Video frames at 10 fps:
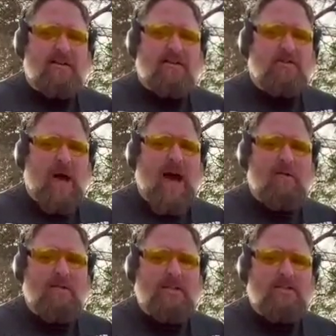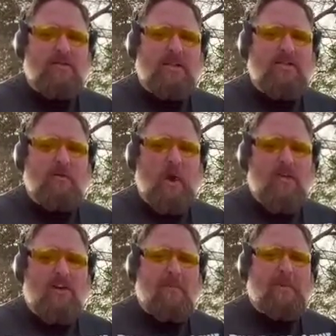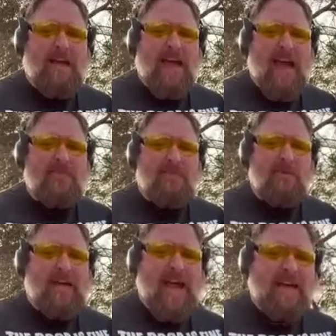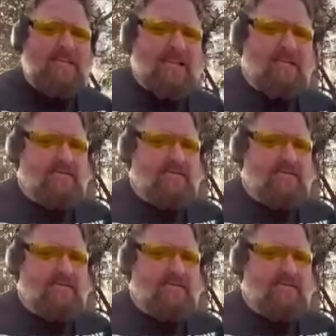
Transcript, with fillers: so I will be shooting the Walther P K three eighty.